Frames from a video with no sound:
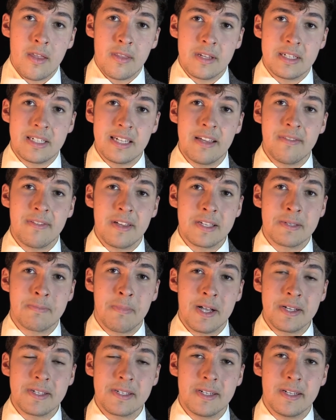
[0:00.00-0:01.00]
The TV's
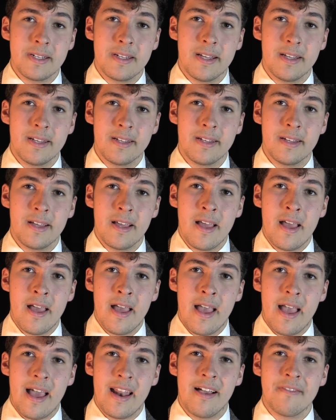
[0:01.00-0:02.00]
busted,
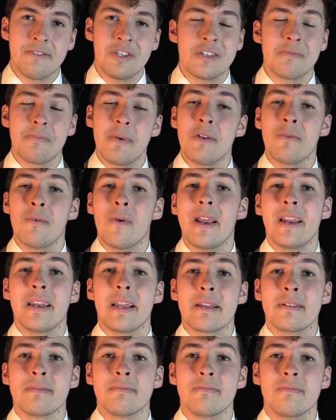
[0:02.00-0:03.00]
and I've just been
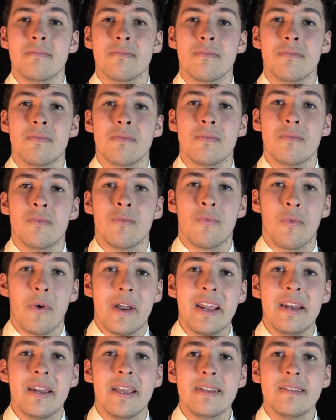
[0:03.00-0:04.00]
reading,
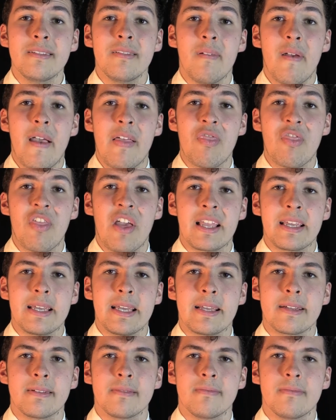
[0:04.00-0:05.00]
reading and
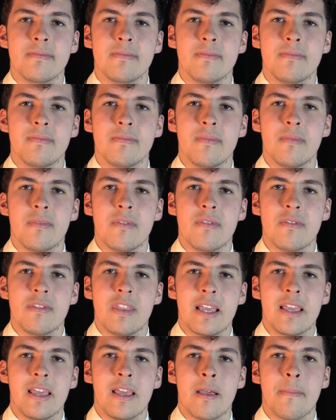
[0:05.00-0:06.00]
thinking,
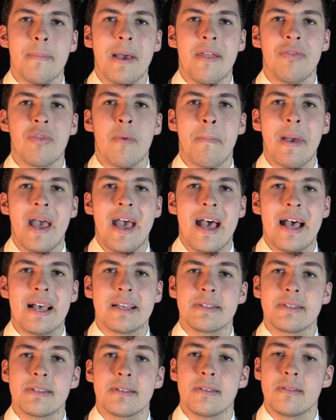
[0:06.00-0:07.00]
thinking about the
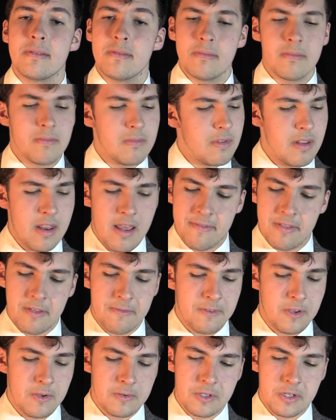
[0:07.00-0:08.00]
past, never the
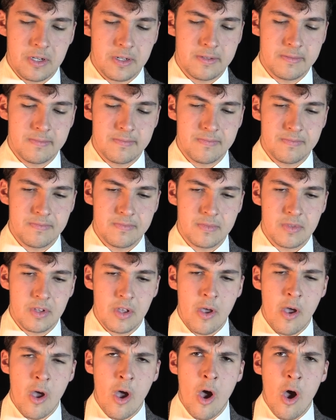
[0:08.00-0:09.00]
future.
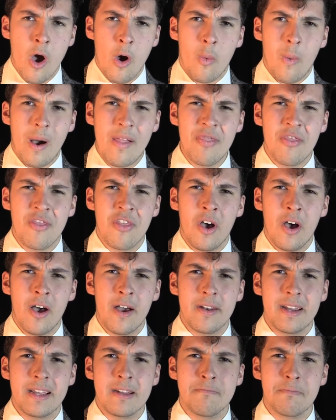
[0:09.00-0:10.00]
One
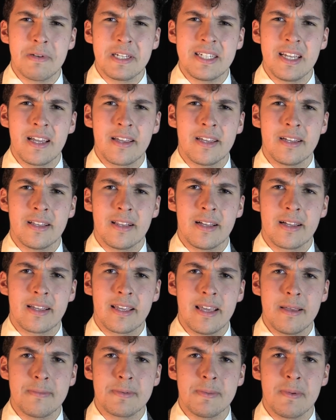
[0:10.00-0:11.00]
thought in particular
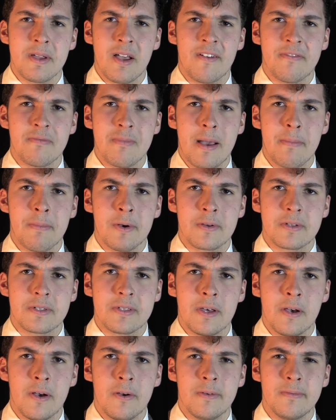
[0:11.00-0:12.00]
keeps me off my books,
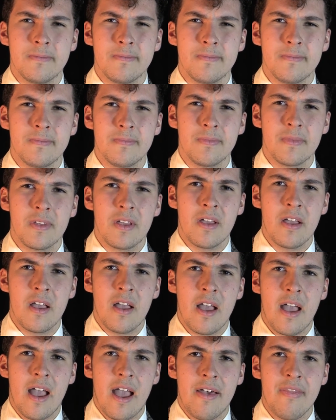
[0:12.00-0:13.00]
though,
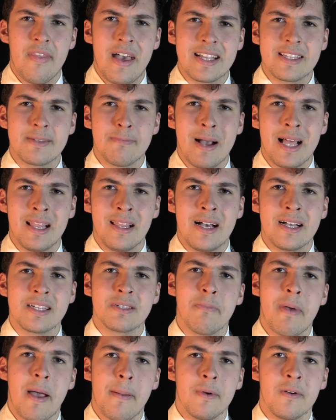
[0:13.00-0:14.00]
and that's my
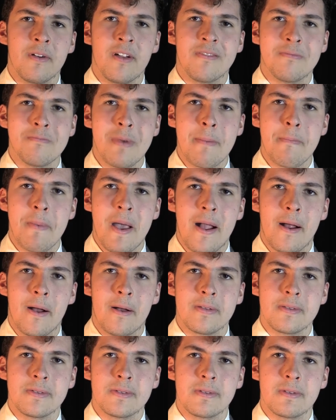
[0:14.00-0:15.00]
last memory of my
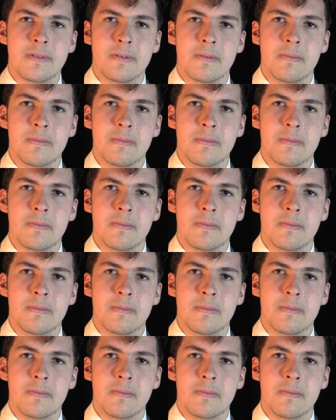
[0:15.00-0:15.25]
parents.